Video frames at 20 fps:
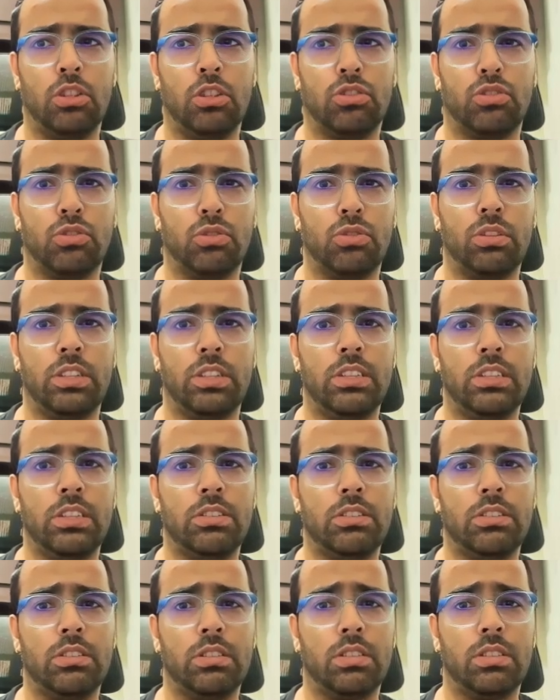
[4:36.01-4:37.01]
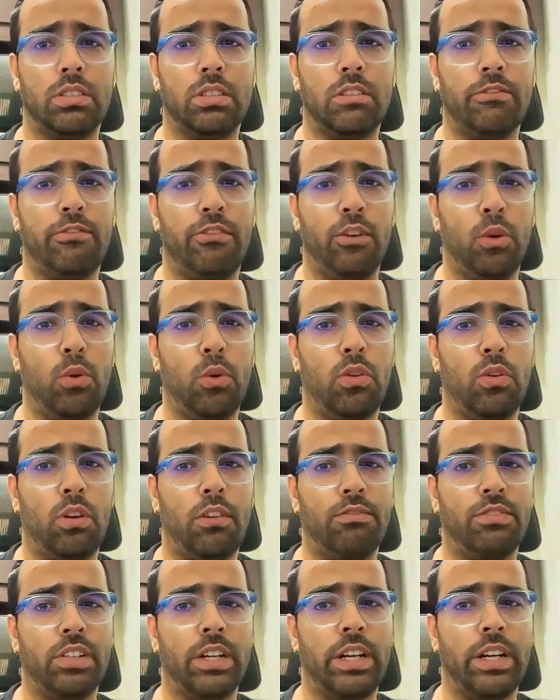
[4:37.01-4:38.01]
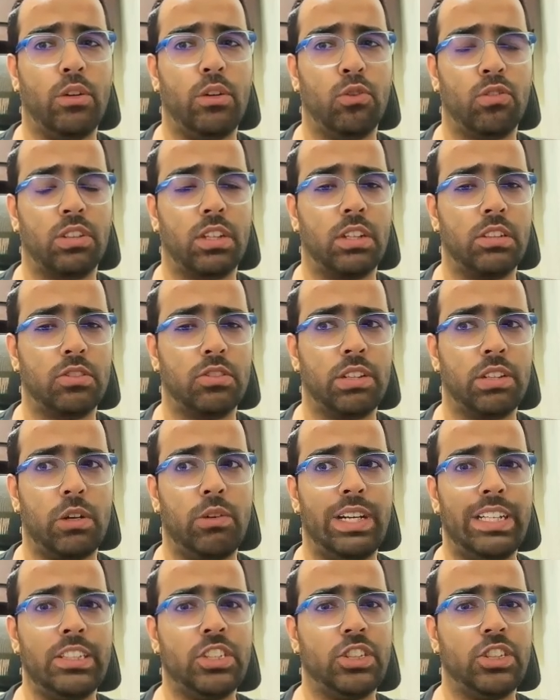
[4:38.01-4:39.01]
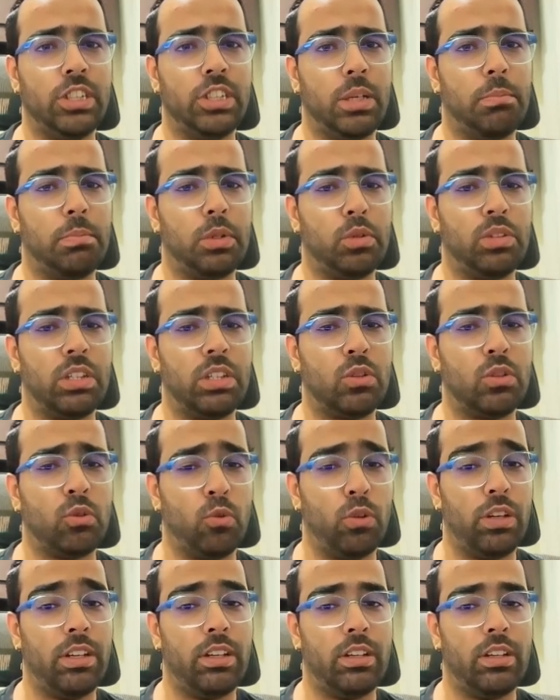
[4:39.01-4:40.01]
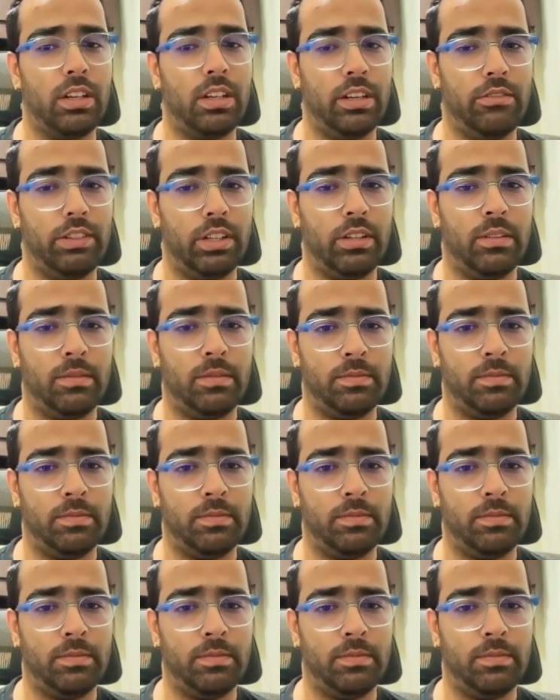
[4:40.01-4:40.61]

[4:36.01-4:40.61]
So this is the flow of thread local. So now let's jump to the code level.